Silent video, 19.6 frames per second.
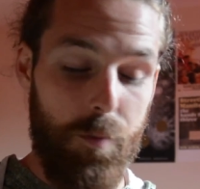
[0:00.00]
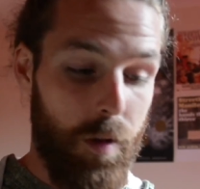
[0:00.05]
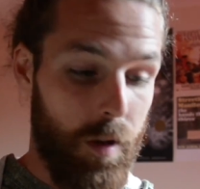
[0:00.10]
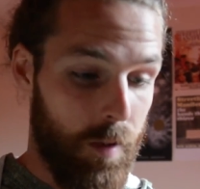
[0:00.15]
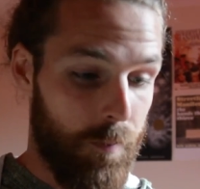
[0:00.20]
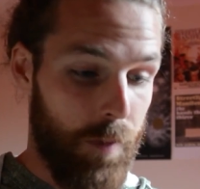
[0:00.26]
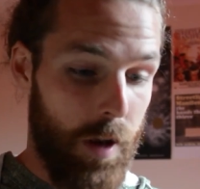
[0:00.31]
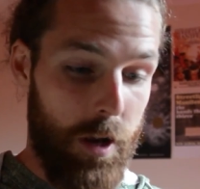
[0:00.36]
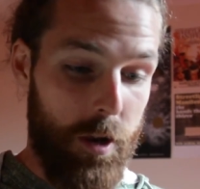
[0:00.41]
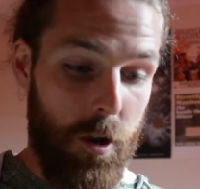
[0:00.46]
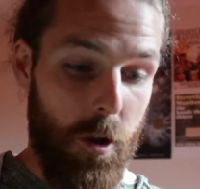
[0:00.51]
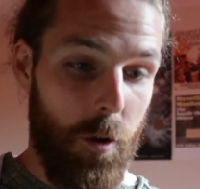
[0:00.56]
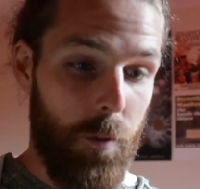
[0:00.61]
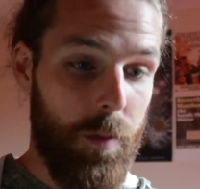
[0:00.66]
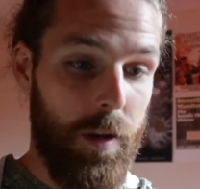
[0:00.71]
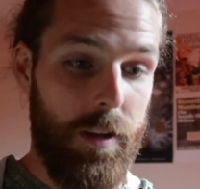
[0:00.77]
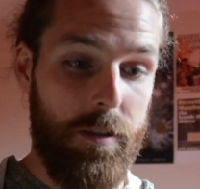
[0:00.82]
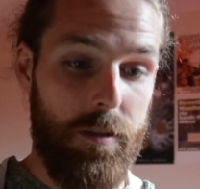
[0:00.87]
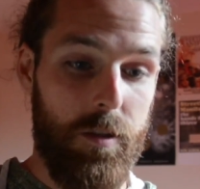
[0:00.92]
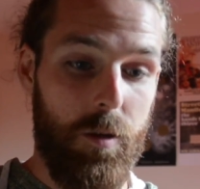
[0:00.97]
but by no
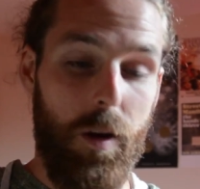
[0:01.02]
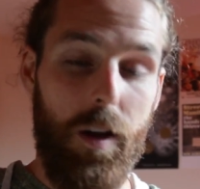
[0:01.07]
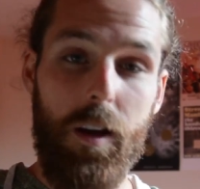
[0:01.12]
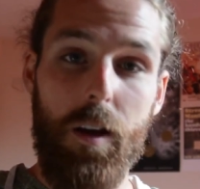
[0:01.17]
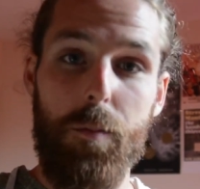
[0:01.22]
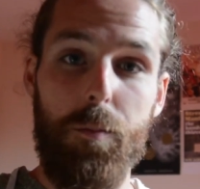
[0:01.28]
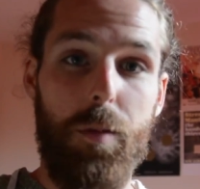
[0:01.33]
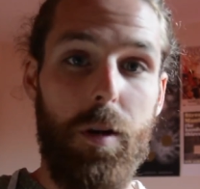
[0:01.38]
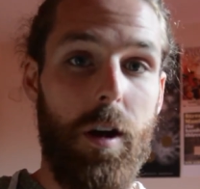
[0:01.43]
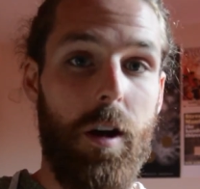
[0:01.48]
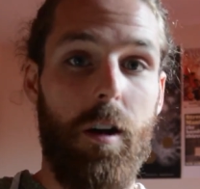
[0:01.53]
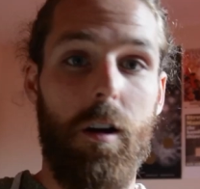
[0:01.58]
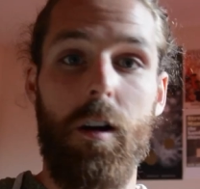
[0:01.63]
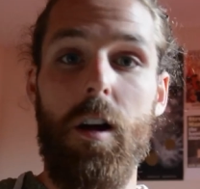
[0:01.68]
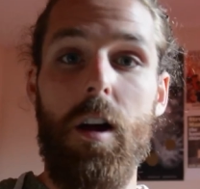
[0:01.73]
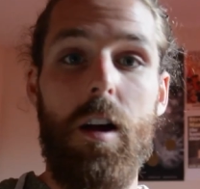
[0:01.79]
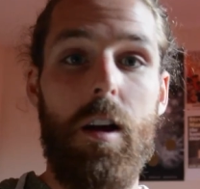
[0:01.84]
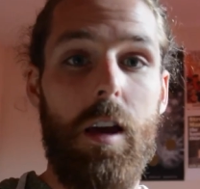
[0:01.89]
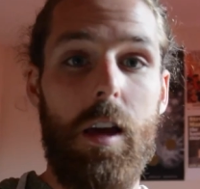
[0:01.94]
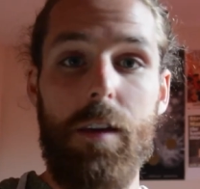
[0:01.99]
means do I compare
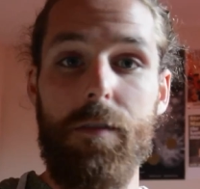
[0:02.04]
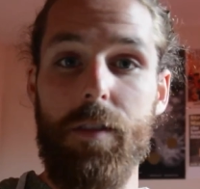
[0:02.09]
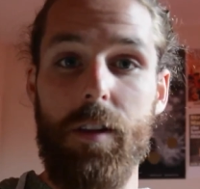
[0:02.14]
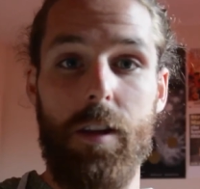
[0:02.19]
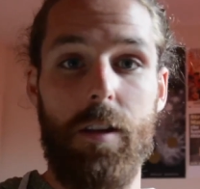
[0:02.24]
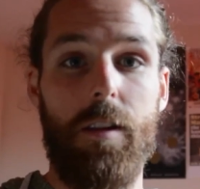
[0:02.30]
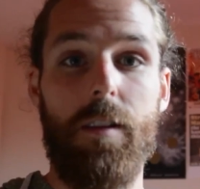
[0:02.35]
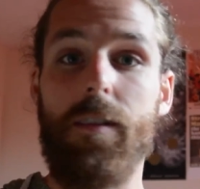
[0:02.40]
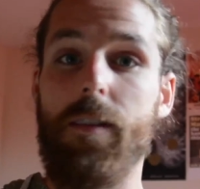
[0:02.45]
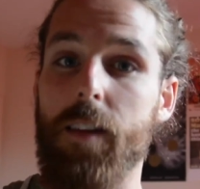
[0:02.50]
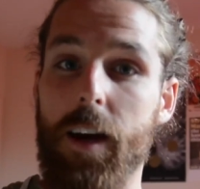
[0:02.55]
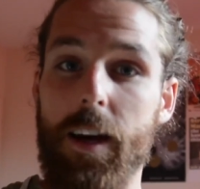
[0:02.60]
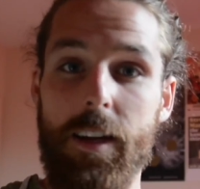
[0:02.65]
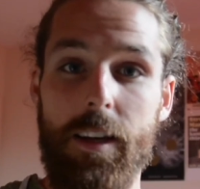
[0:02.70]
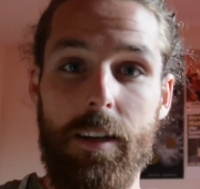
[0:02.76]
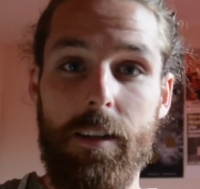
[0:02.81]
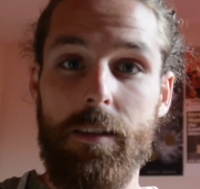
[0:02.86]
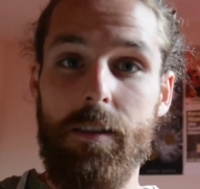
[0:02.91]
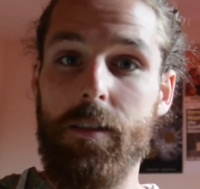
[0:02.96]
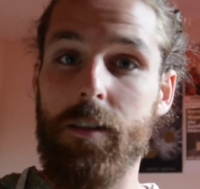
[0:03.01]
even in the
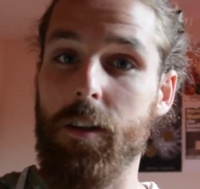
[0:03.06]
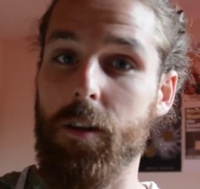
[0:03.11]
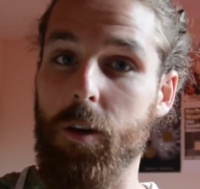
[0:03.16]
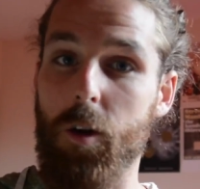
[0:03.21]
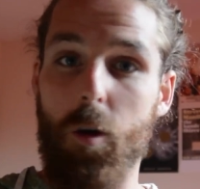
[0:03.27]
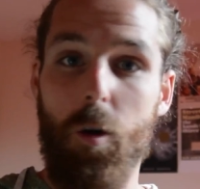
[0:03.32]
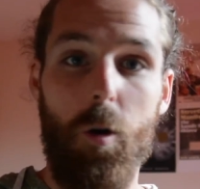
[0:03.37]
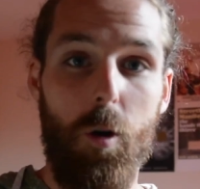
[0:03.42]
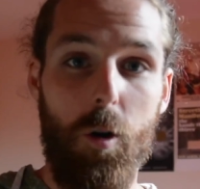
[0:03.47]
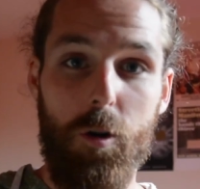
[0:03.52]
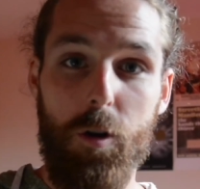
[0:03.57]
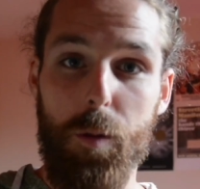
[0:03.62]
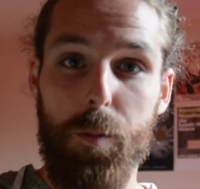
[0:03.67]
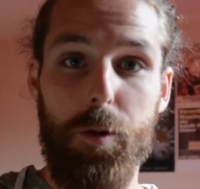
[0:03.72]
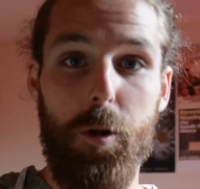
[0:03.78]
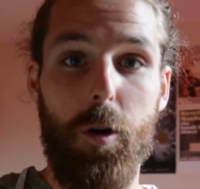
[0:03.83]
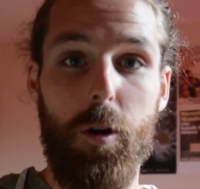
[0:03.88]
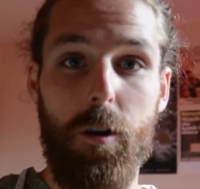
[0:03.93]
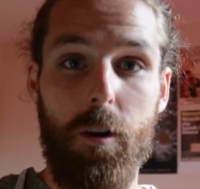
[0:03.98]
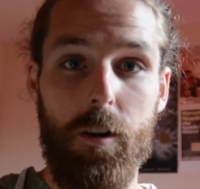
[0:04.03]
slightest to the whole
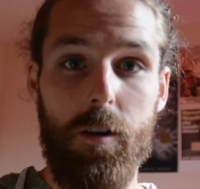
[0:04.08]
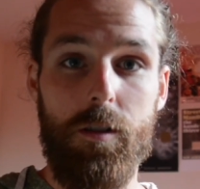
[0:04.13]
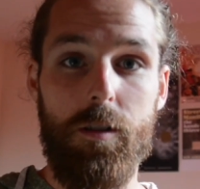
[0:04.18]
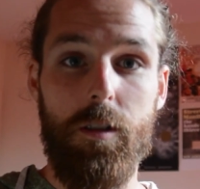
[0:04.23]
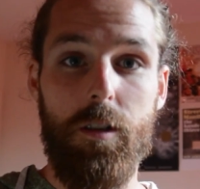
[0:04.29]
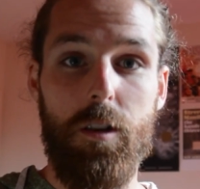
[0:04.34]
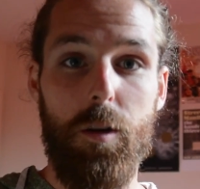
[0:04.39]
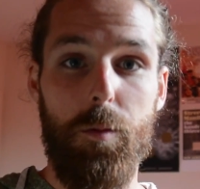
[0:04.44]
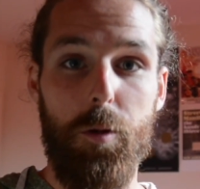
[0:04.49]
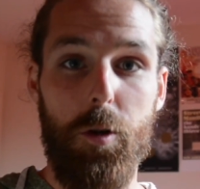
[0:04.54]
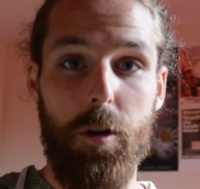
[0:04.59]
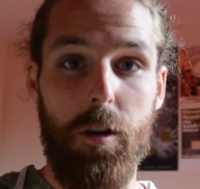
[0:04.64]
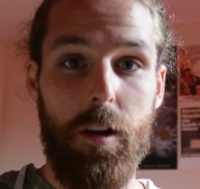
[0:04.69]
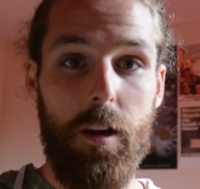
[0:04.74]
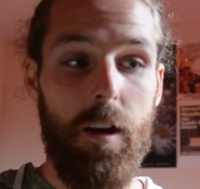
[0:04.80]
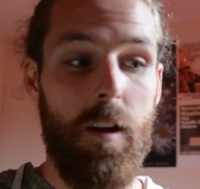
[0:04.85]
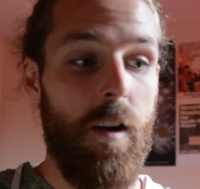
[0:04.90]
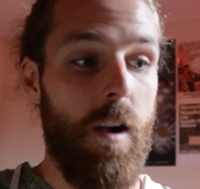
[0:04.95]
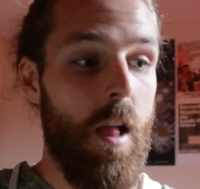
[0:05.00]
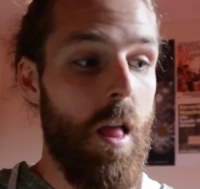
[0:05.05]
cryptocurrency
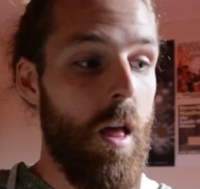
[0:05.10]
community.